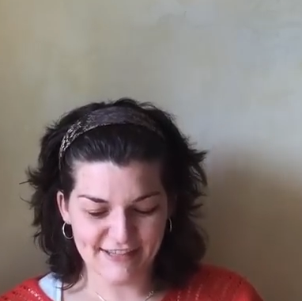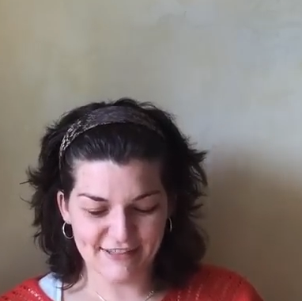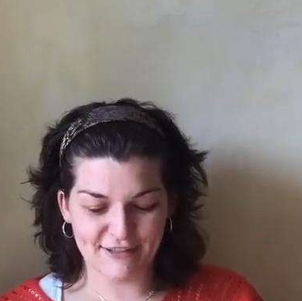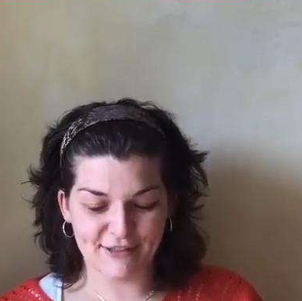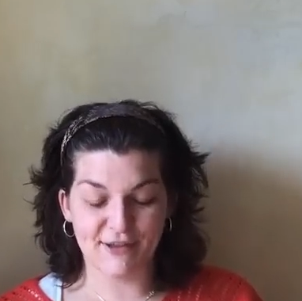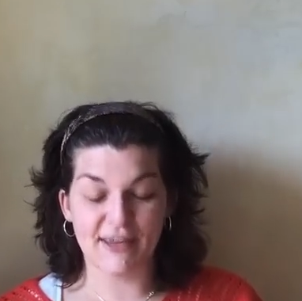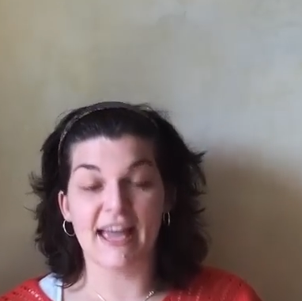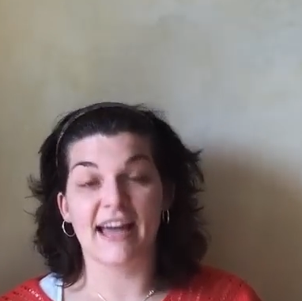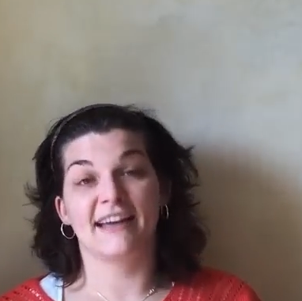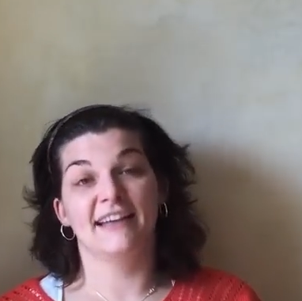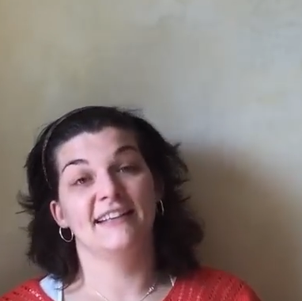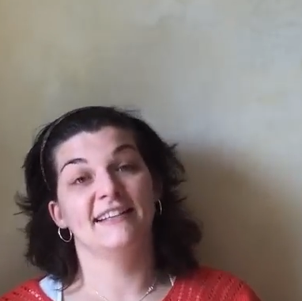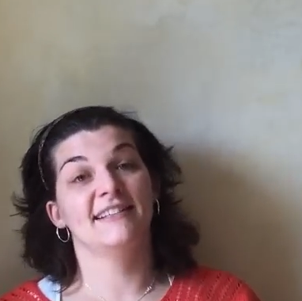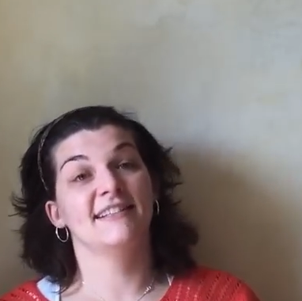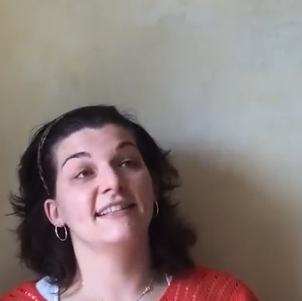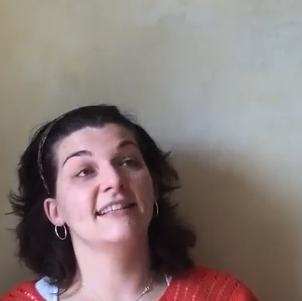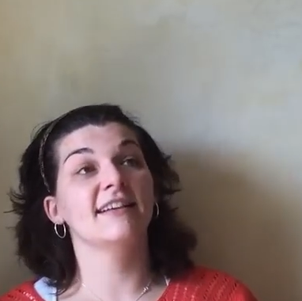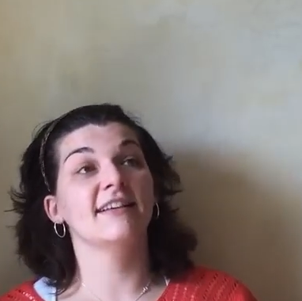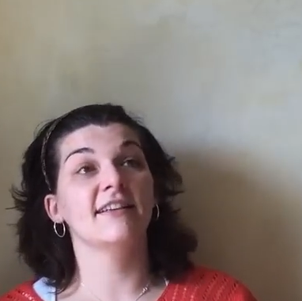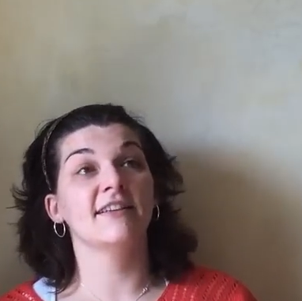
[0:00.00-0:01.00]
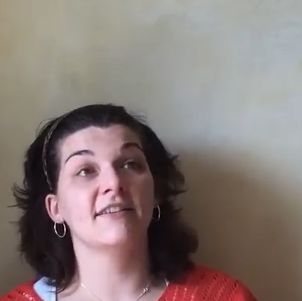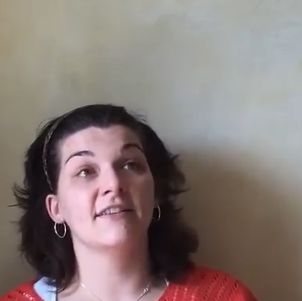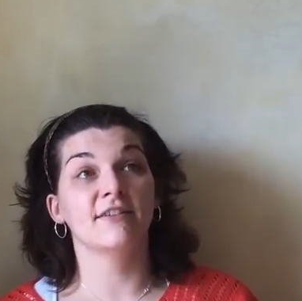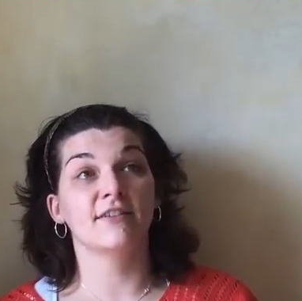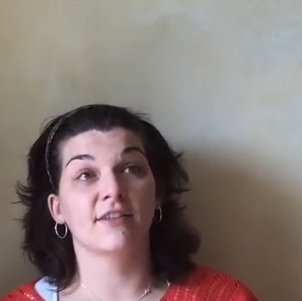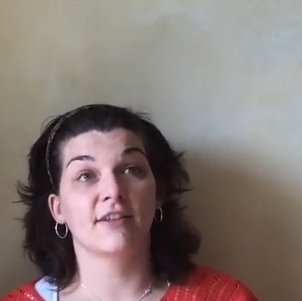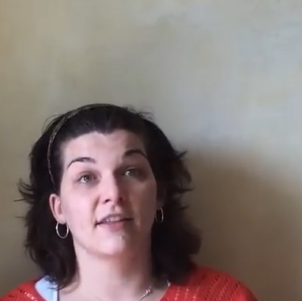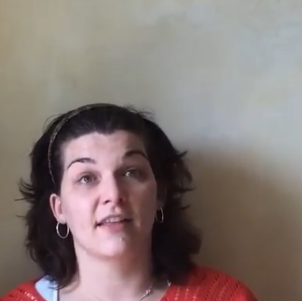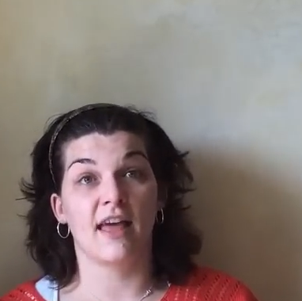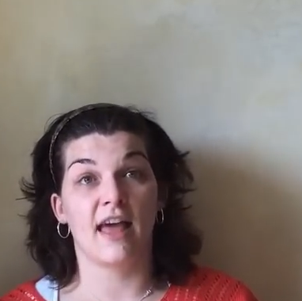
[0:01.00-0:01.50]
So yeah, he
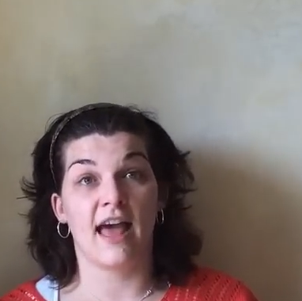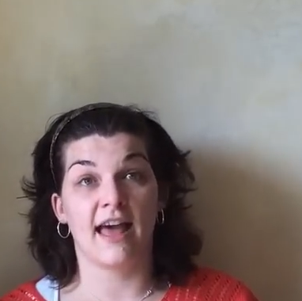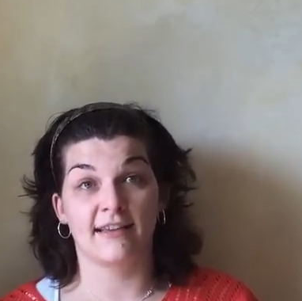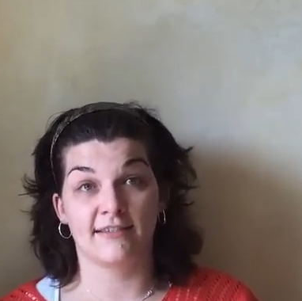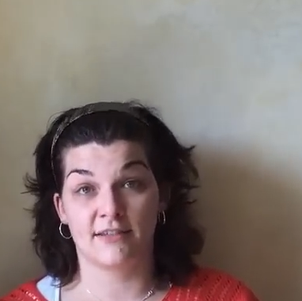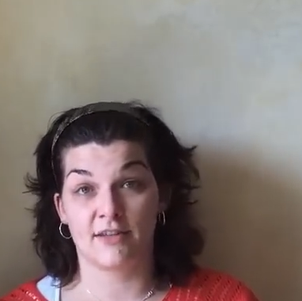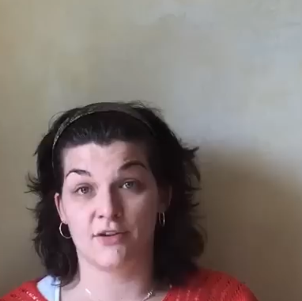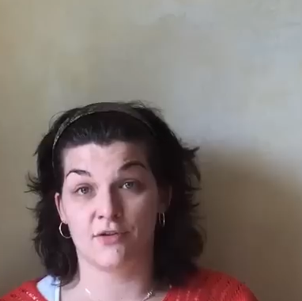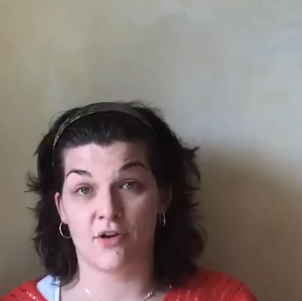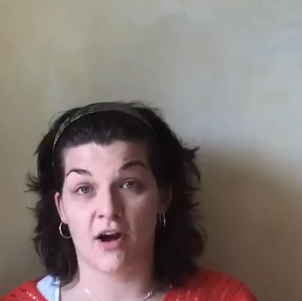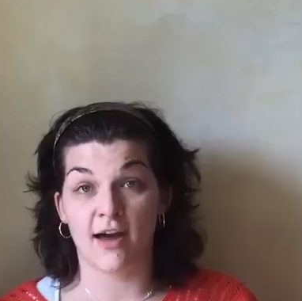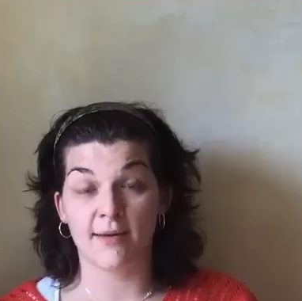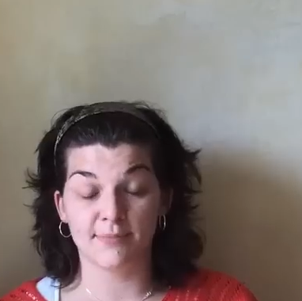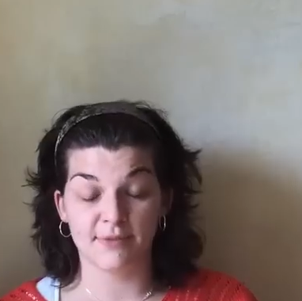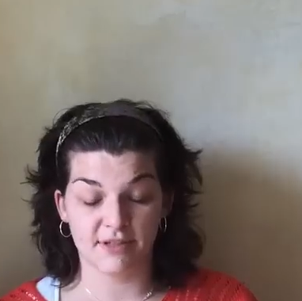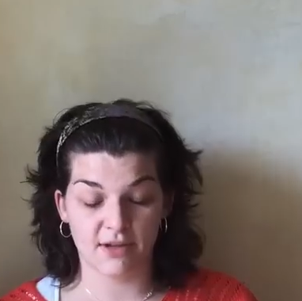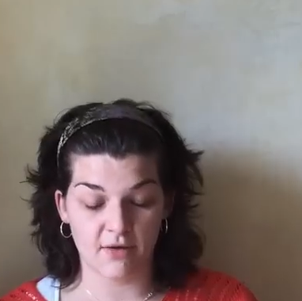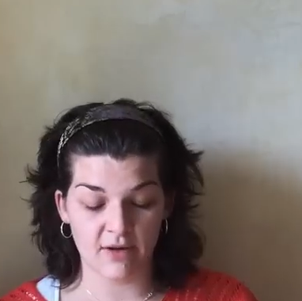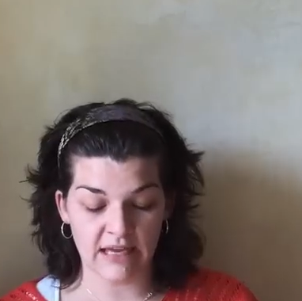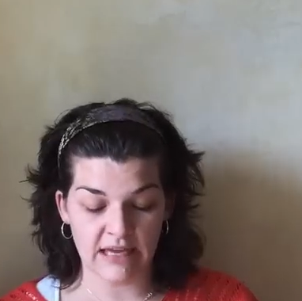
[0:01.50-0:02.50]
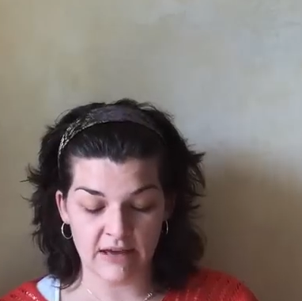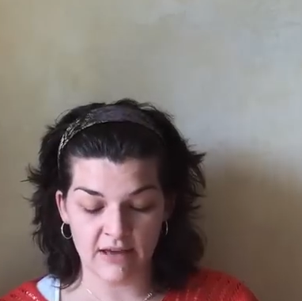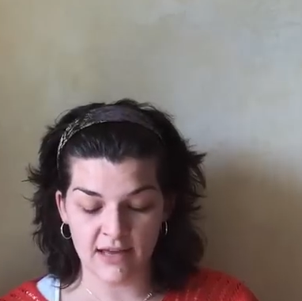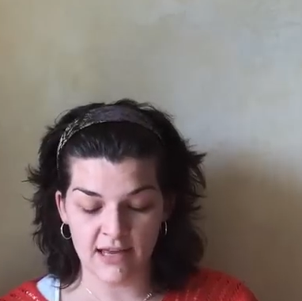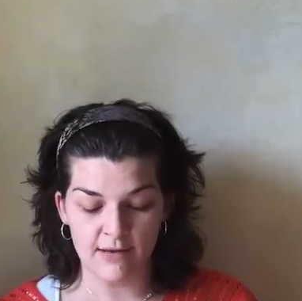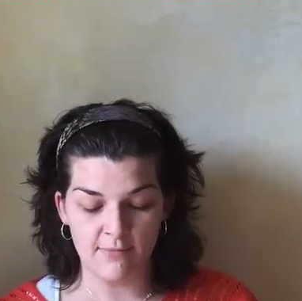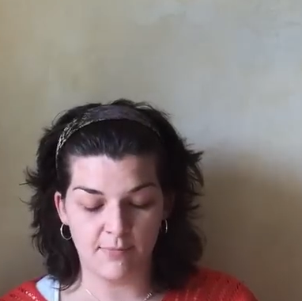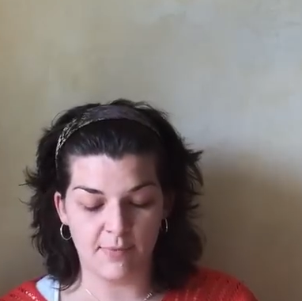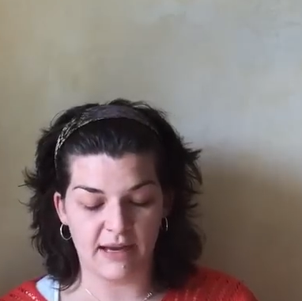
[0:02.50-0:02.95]
still has the drops going on,